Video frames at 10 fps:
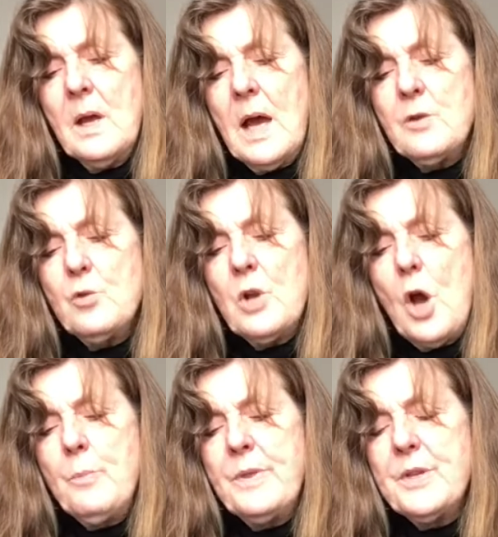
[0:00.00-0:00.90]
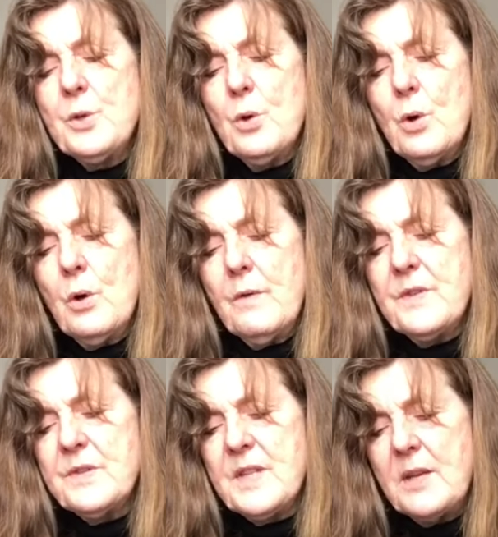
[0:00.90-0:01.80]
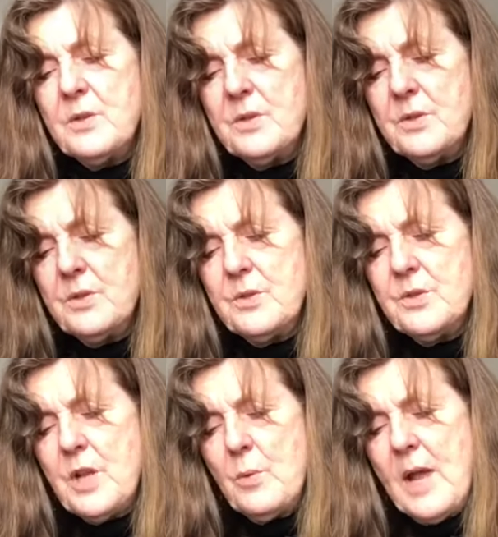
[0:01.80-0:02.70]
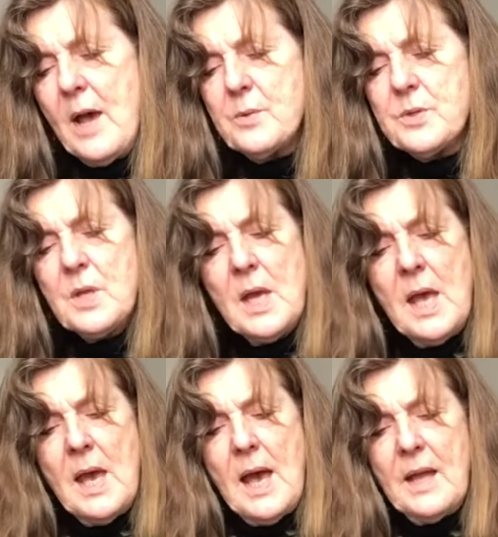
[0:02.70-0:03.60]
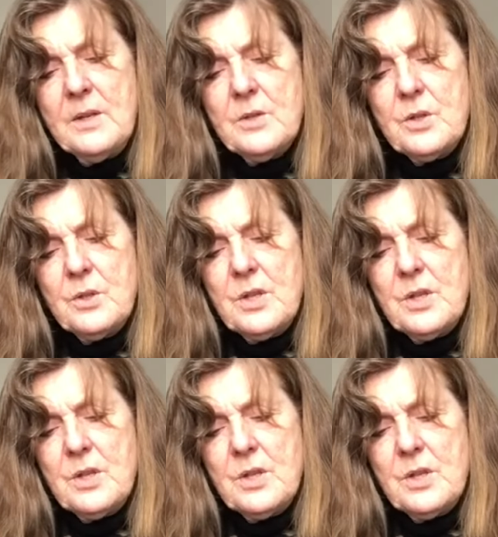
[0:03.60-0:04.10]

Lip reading: Andrula opened the door of the stone house and,